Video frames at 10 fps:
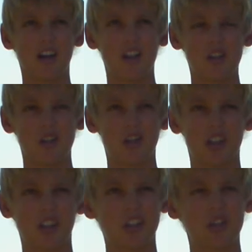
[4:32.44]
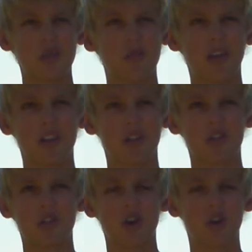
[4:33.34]
Usually at like 2 minutes or
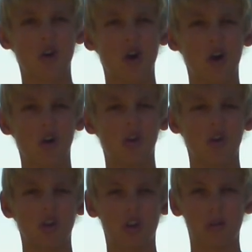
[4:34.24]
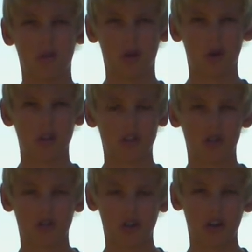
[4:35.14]
so, I'll look up the course, see
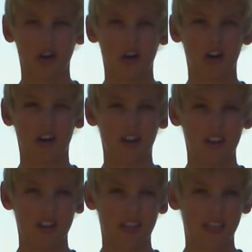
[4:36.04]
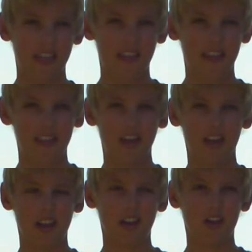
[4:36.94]
what's going on, and
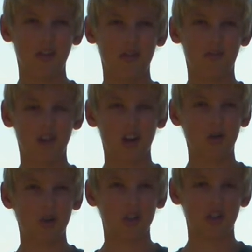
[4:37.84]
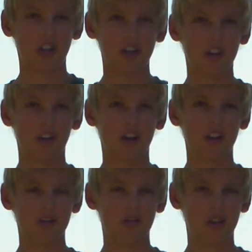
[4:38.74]
then figure out which end of the line
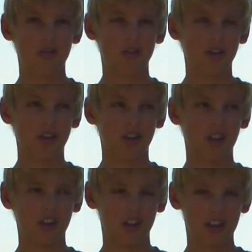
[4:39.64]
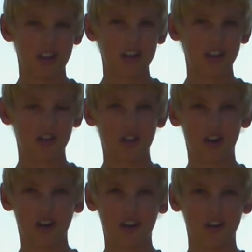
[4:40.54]
is favored, get a good
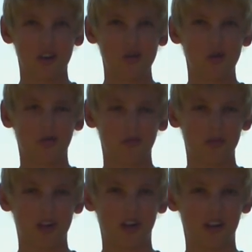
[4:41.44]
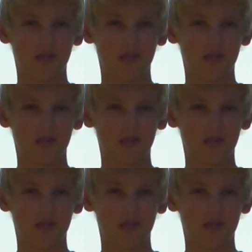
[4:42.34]
start, and do well from there.